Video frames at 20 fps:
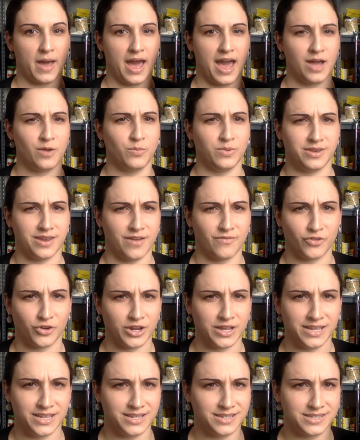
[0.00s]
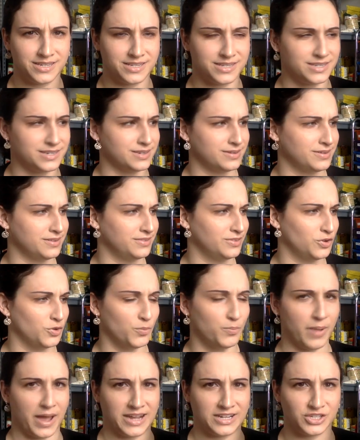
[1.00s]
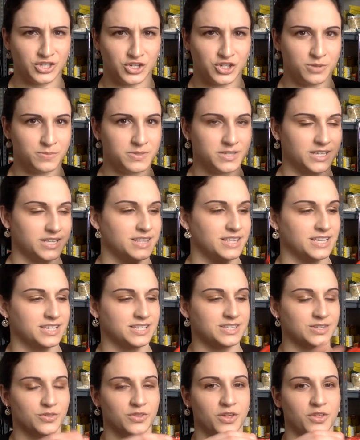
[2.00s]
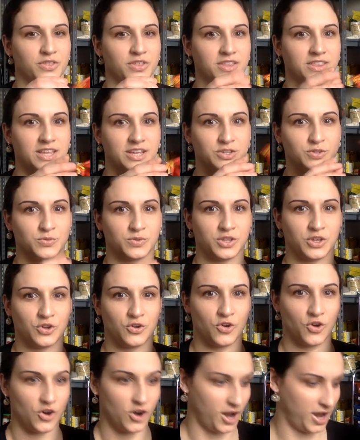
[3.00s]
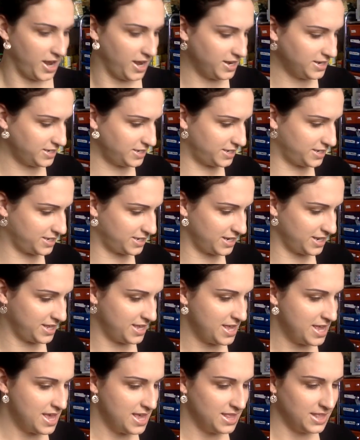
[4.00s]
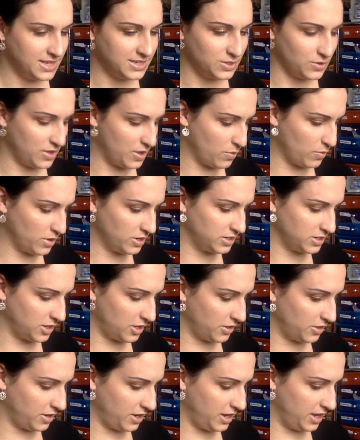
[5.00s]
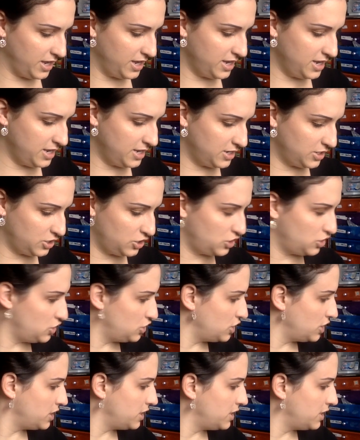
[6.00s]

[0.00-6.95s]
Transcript: bag. We never eat little bags of chips like this, so they'll think that's really great. So they were a dollar each.